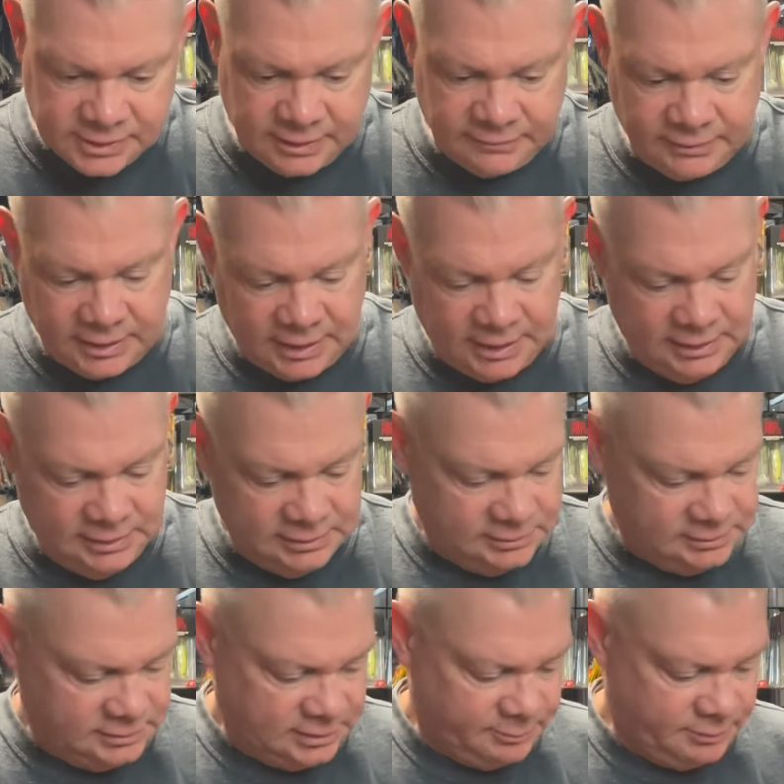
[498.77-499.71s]
I've got.
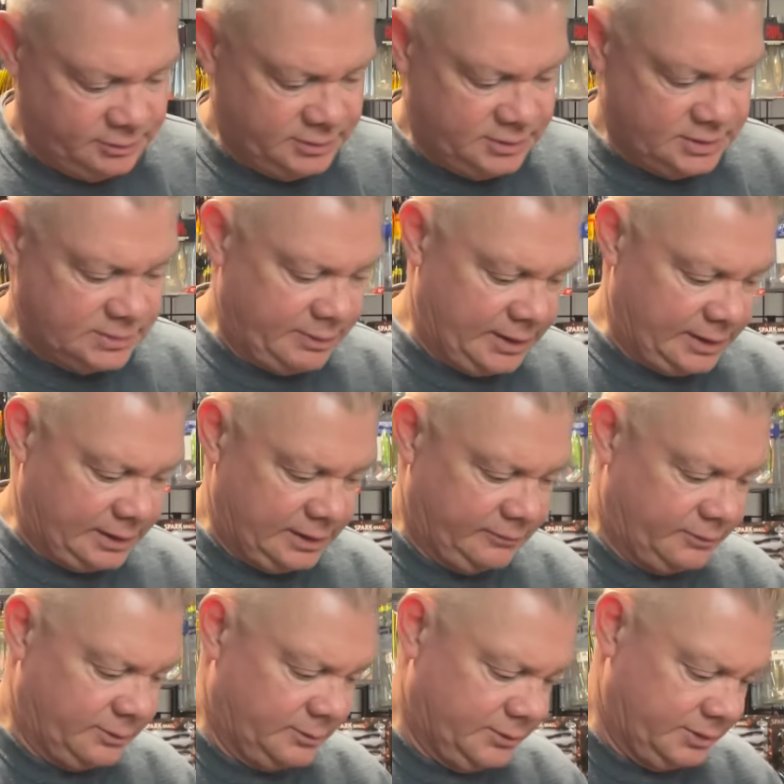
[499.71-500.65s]
I'll put these back
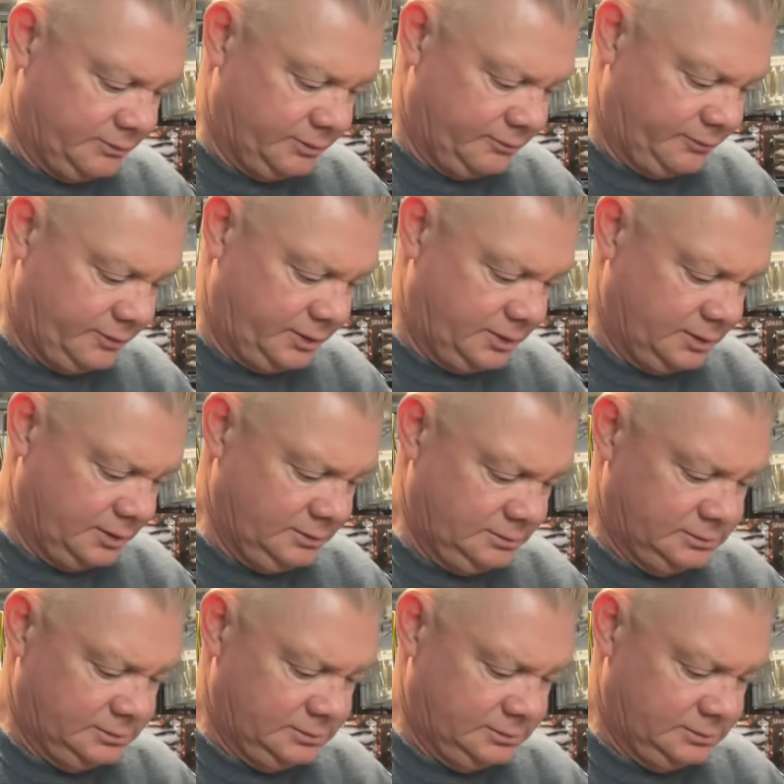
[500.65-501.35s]
after I'm done with the video.